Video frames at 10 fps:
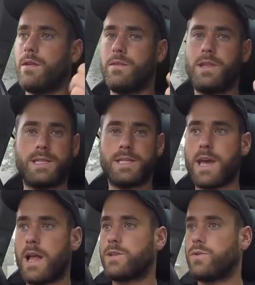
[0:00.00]
this is
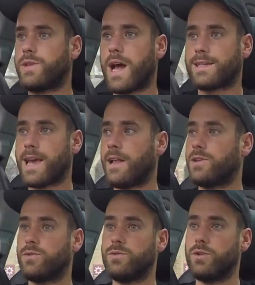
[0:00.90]
cancelled, that's
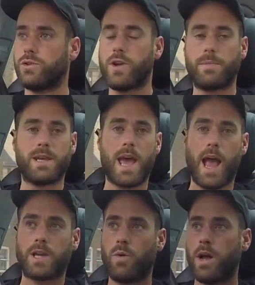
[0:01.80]
cancelled, your trip to
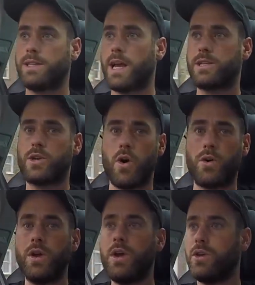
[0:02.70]
X, Y and Z's
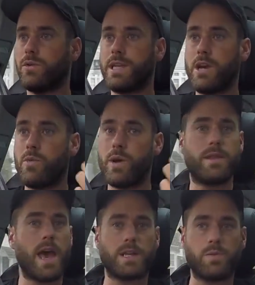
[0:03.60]
gone, your deal with
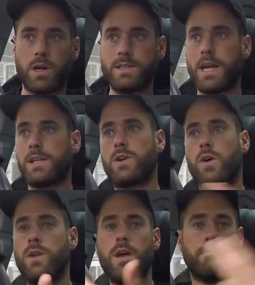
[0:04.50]
X, Y and Z's
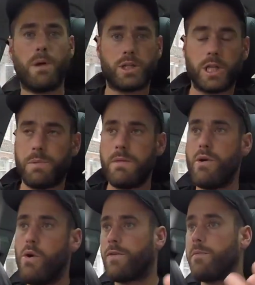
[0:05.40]
gone, budget's been
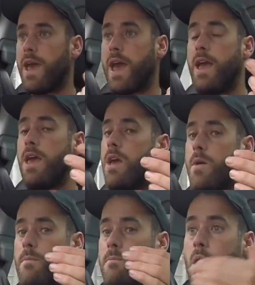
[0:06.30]
pulled from here.
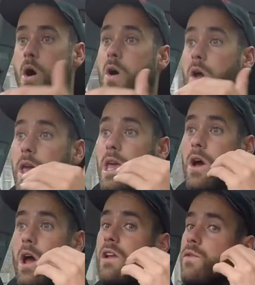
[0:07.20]
My
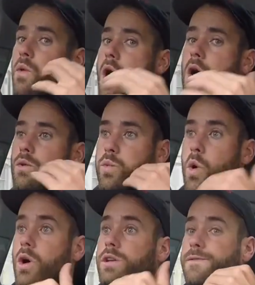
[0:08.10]
kind of world
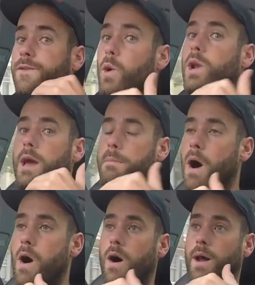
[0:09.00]
was falling
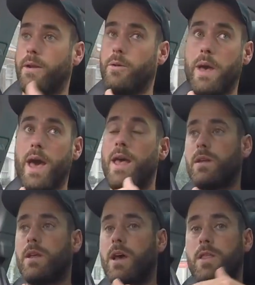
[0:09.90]
apart a little bit
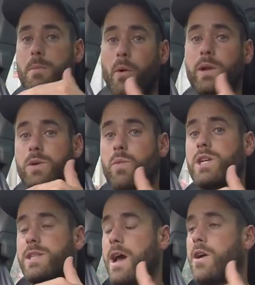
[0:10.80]
at the point at
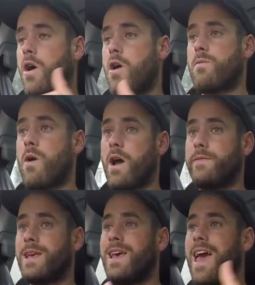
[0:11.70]
which that car
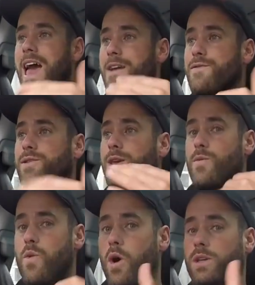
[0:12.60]
arrived.
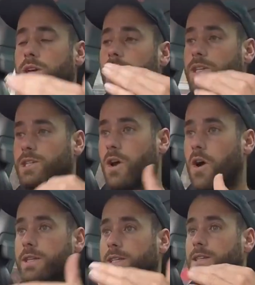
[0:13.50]
Everything was
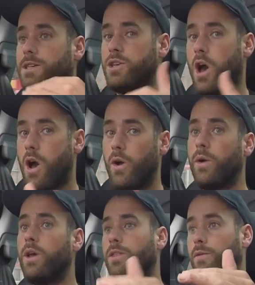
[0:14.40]
starting to go.
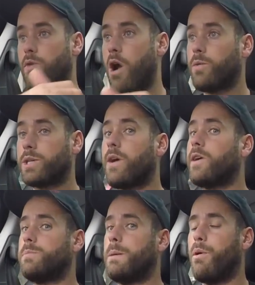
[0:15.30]
The rug was
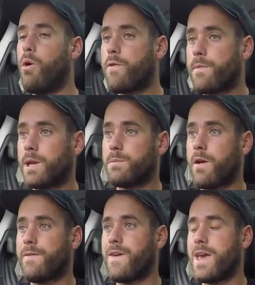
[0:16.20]
starting to be pulled from under my
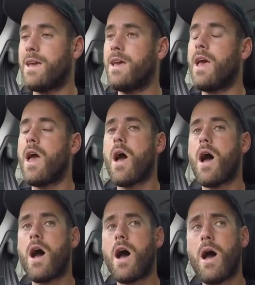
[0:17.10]
feet.
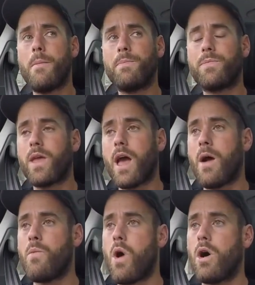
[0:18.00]

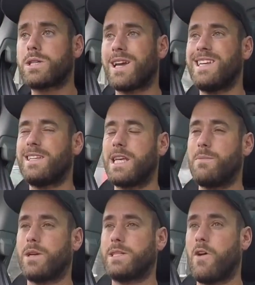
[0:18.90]
And whilst I didn't see
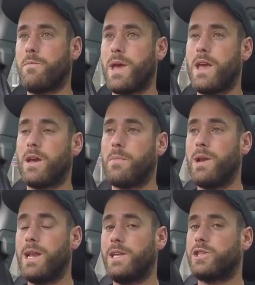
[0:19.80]
myself being
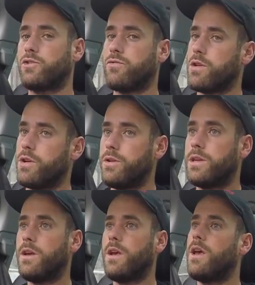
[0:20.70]
completely screwed,
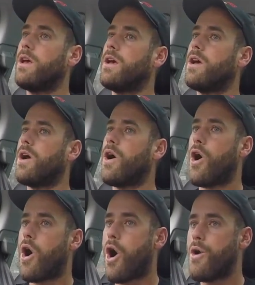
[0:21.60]

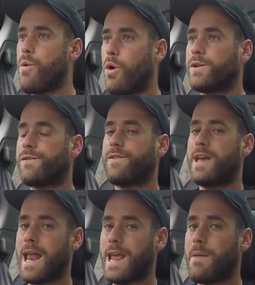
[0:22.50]
I was
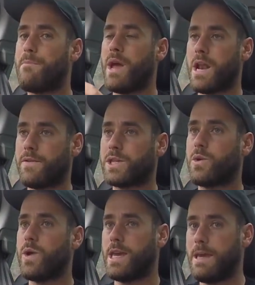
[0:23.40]
getting a bit of a
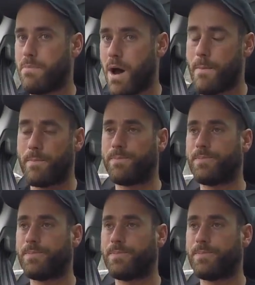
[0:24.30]
squeaky bum.